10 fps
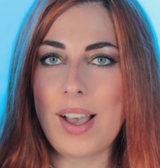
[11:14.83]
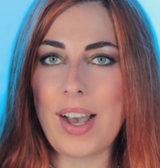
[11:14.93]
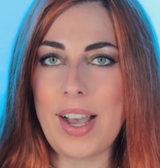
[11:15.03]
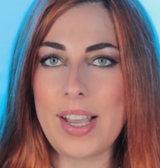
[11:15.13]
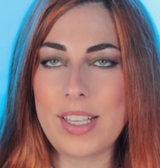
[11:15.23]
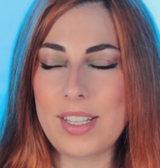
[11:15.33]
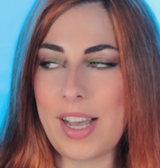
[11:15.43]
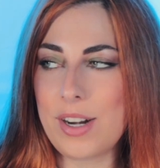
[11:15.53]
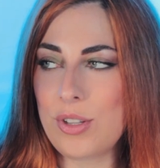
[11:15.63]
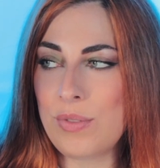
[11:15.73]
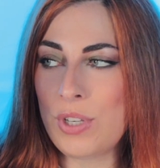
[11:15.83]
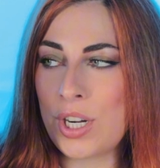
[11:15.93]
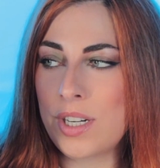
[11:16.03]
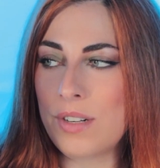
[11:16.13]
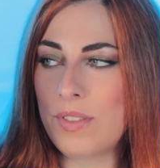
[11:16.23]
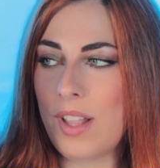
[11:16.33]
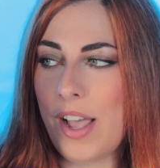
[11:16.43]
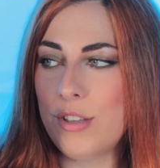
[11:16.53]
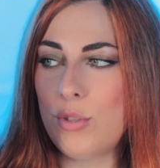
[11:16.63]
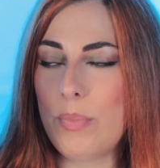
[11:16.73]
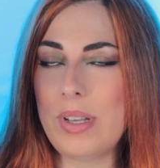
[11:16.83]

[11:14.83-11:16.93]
I don't know if you heard of Lush,